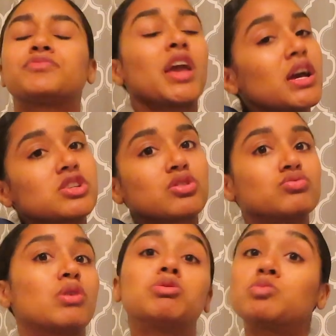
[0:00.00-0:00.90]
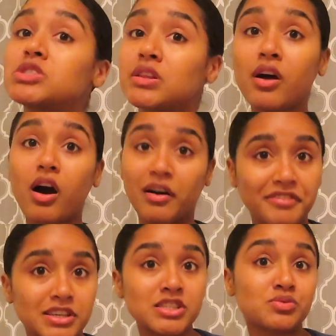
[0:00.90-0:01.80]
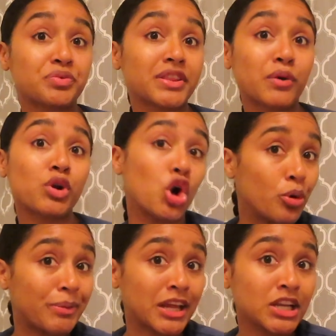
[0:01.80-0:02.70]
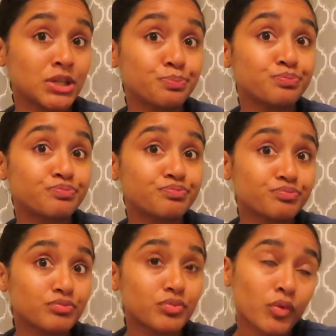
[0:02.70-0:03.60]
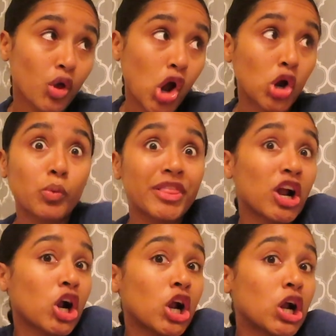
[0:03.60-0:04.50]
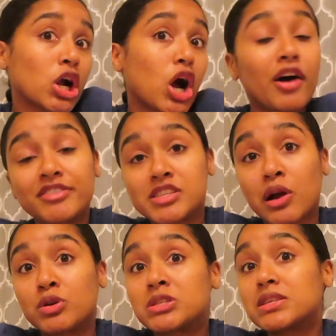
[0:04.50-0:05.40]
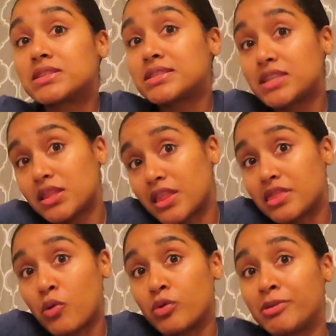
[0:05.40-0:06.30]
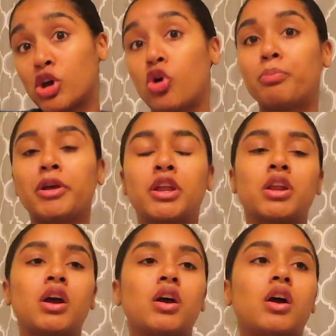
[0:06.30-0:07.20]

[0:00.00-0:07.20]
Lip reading: Yeah, so no one was in the office when they were open, or when their office hours said that they would be open.